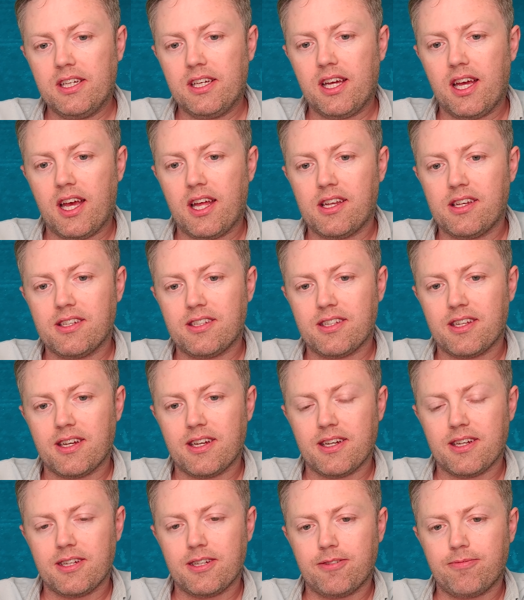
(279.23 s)
and
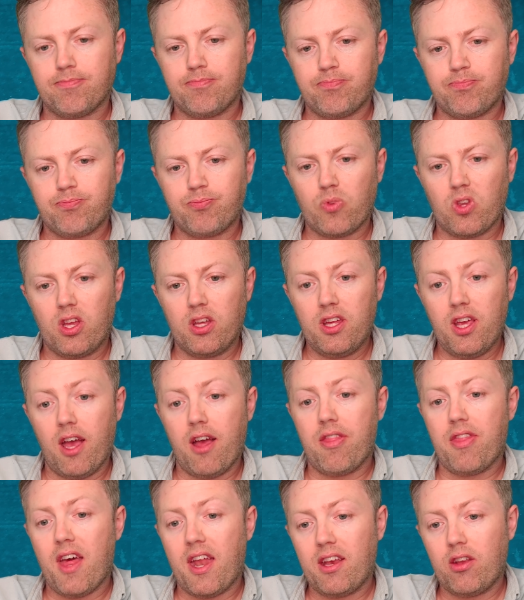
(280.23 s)
uh, yeah,
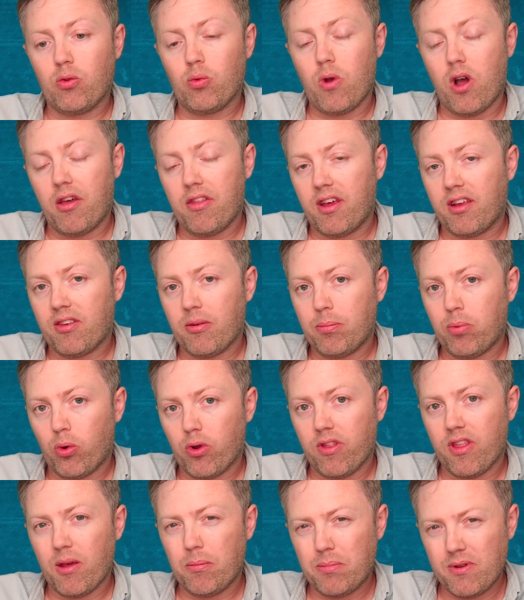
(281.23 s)
that is why they
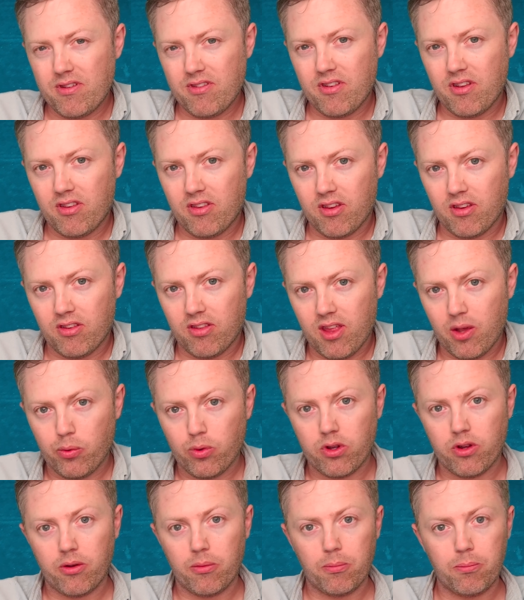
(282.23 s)
supported their businesses that
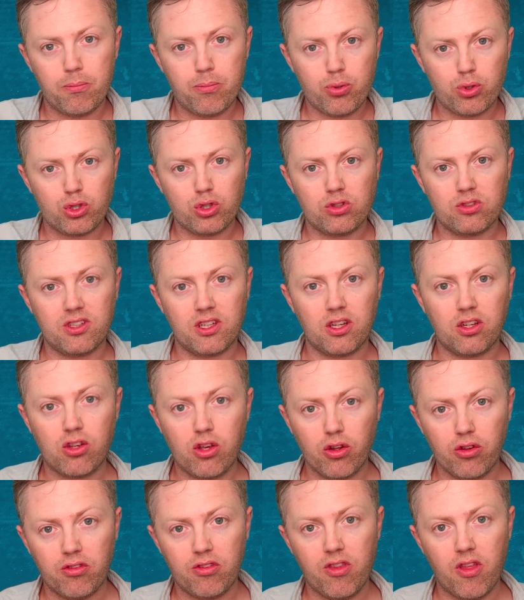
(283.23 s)
were producing
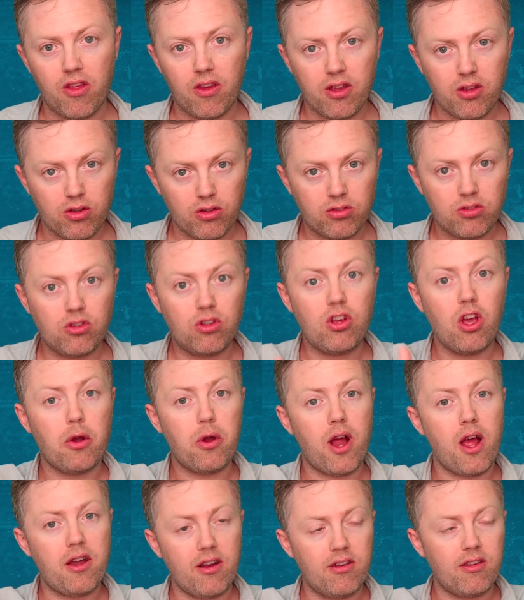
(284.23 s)
goods that could go
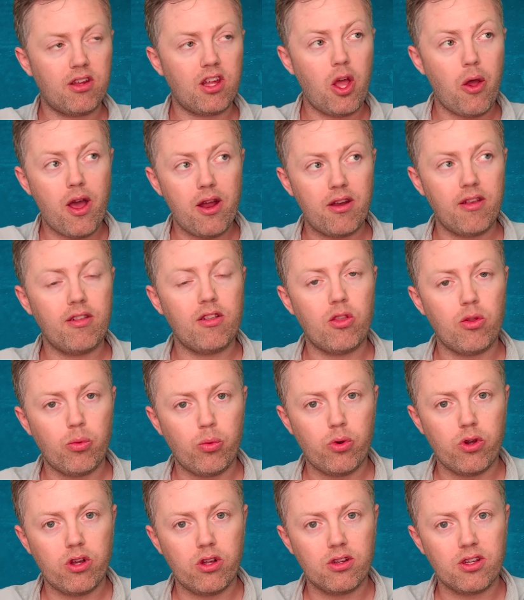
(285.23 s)
out and go out into the
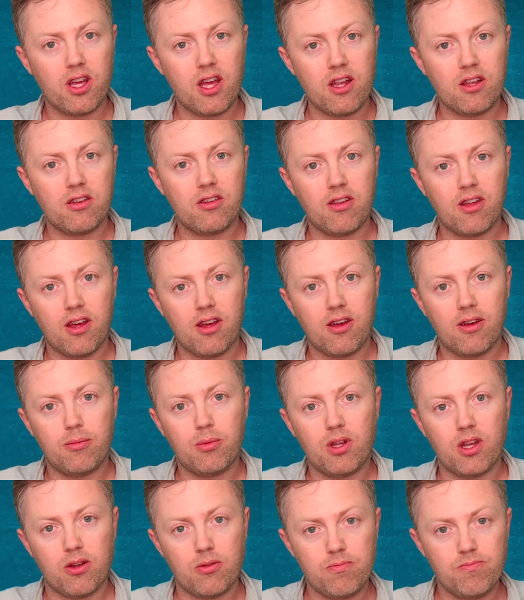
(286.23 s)
world and uh,
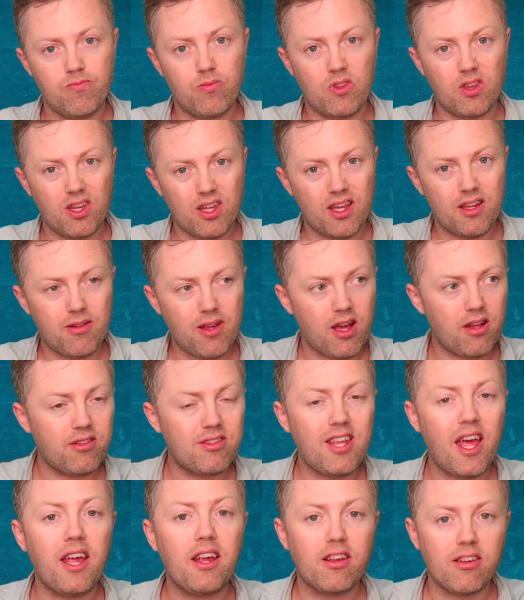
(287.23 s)
you know
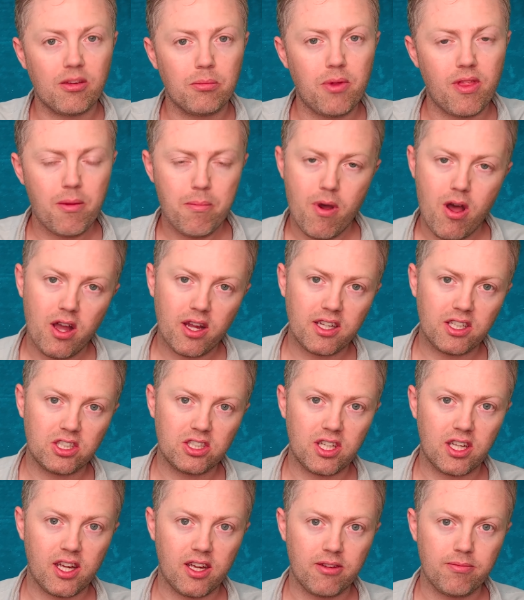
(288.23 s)
take some of that market
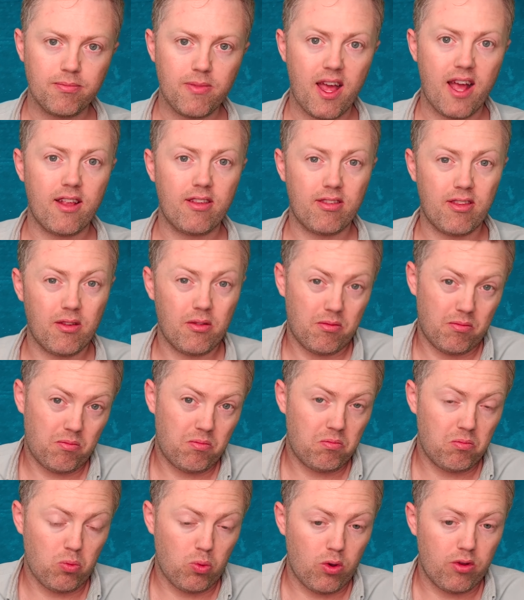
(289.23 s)
share. That's
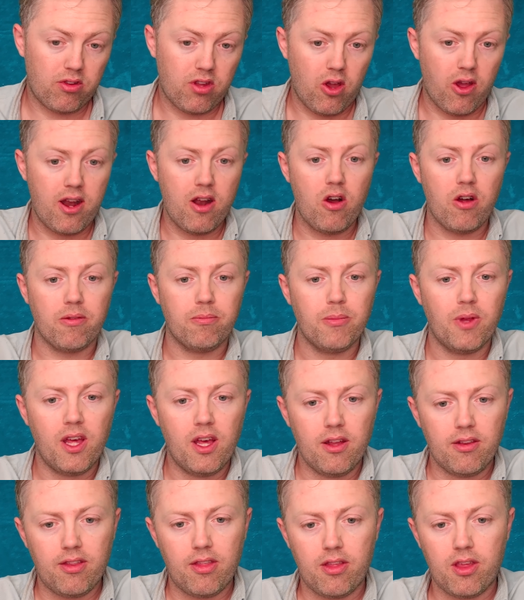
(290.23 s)
what's going on.
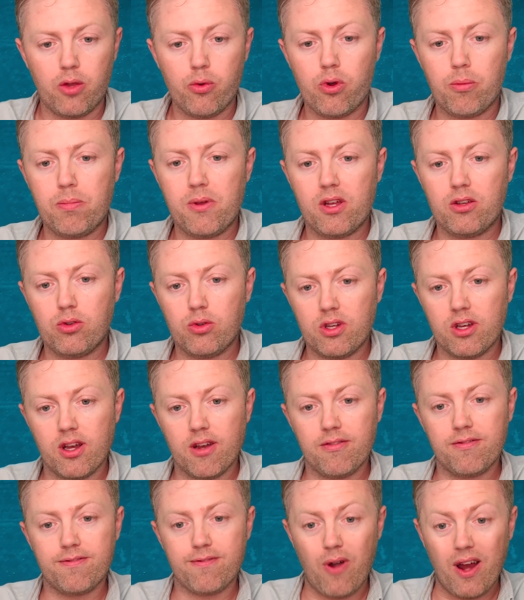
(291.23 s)
So the European Union
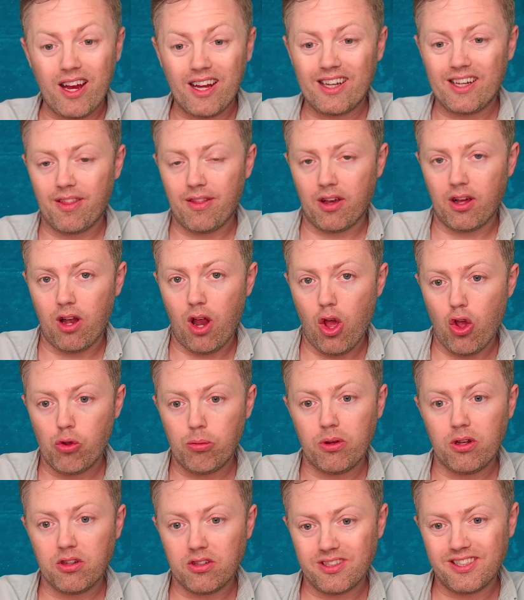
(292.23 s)
and frankly the globe
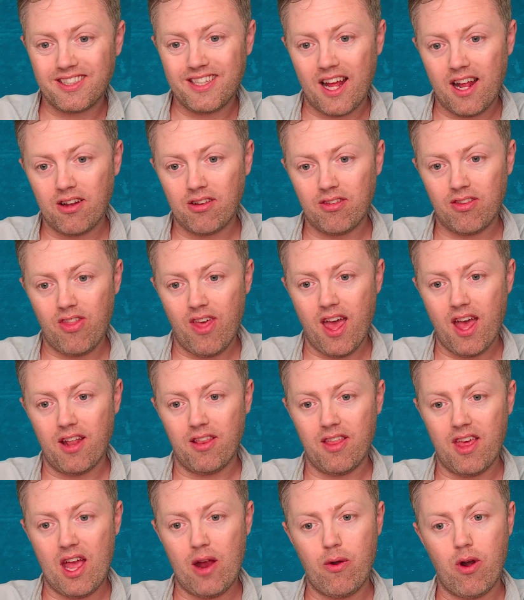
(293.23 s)
understands that
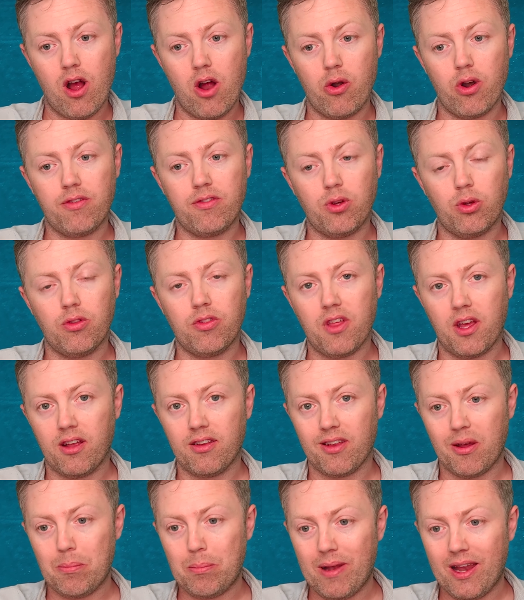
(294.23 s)
there are a few things
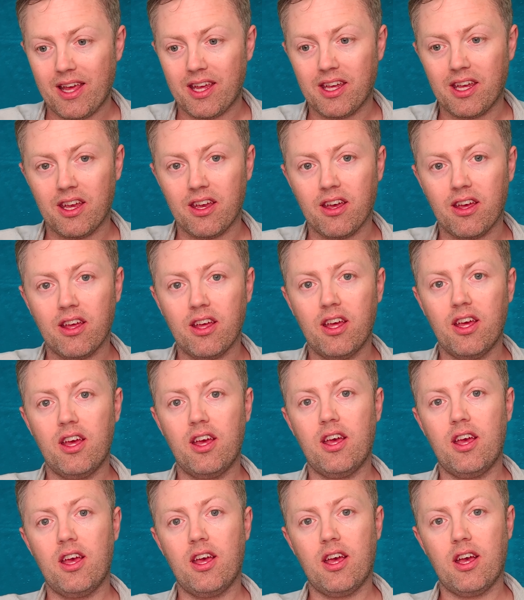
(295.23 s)
at play here.
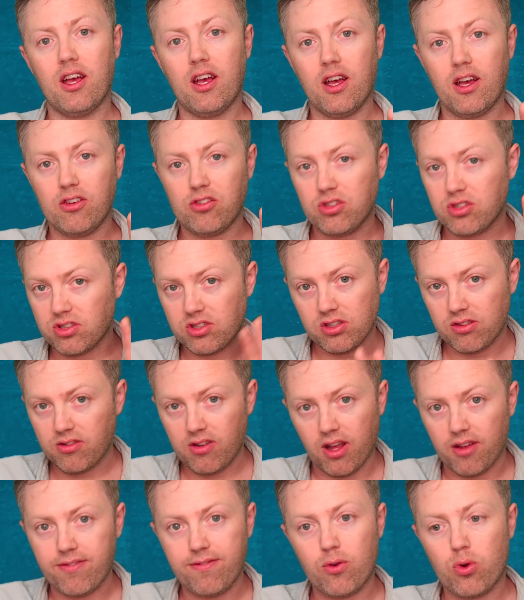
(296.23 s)
Just
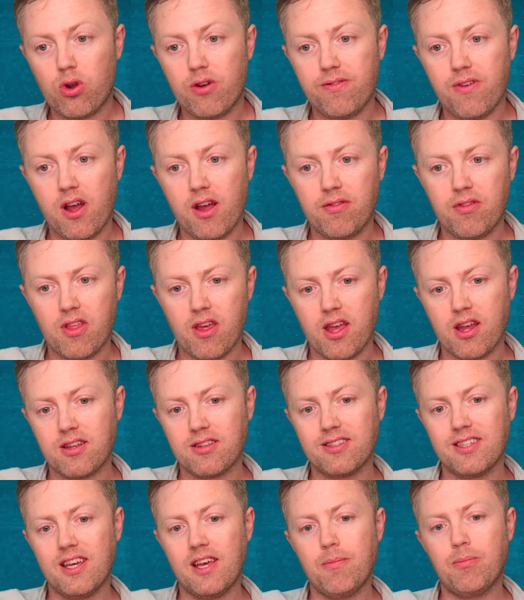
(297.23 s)
like four or five
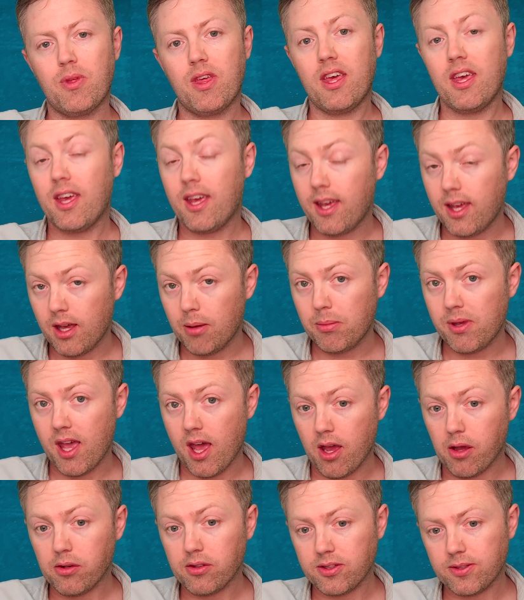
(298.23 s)
things. Hear me
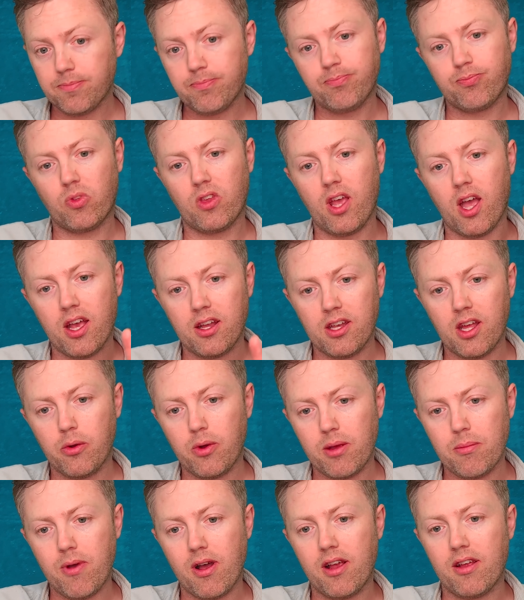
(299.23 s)
out. I know
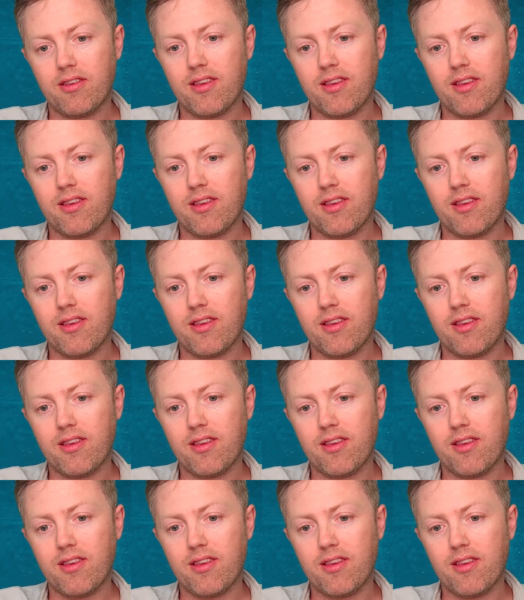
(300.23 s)
it might